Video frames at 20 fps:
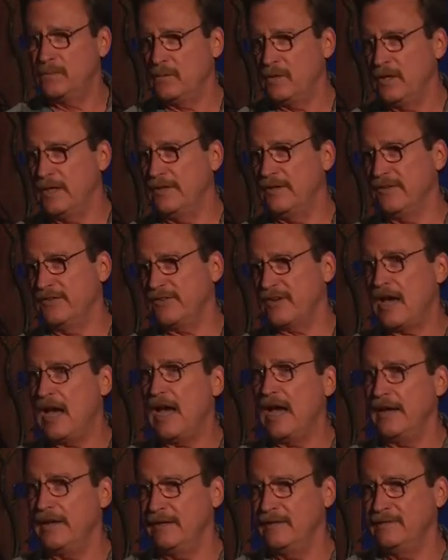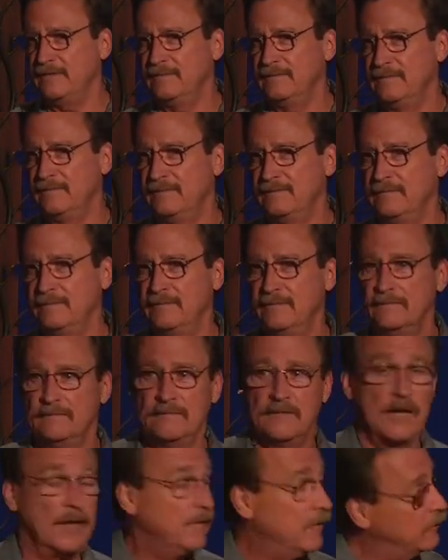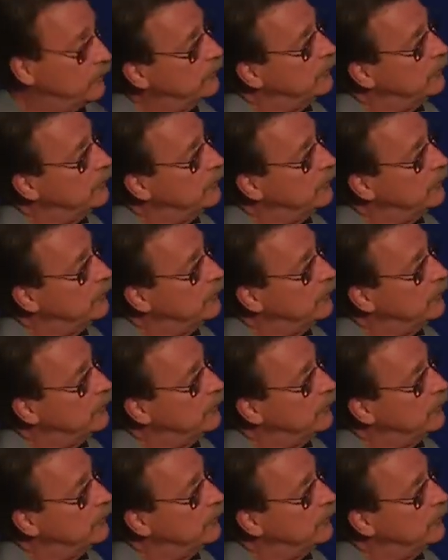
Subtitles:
in the sky. And this